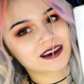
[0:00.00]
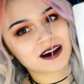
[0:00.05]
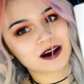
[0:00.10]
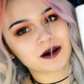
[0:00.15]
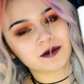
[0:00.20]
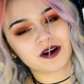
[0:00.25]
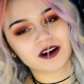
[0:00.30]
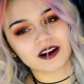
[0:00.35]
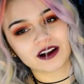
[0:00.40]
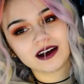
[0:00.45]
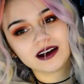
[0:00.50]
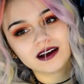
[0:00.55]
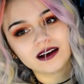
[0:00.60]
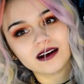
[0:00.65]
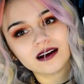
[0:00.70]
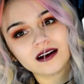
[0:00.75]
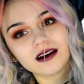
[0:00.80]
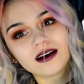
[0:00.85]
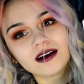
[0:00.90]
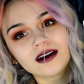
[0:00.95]
come on a
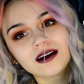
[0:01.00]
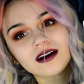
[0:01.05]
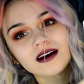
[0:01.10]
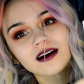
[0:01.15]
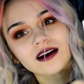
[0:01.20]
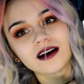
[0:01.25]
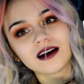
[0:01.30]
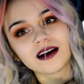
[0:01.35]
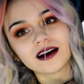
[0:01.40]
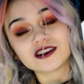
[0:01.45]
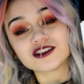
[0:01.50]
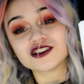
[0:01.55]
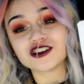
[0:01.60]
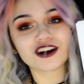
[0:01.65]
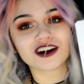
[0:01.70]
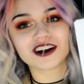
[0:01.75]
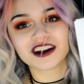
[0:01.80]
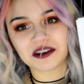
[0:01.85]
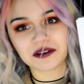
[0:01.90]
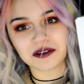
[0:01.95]

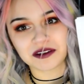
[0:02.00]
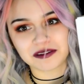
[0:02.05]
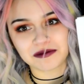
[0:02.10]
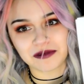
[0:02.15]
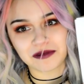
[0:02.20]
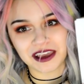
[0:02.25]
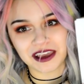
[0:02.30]
journey with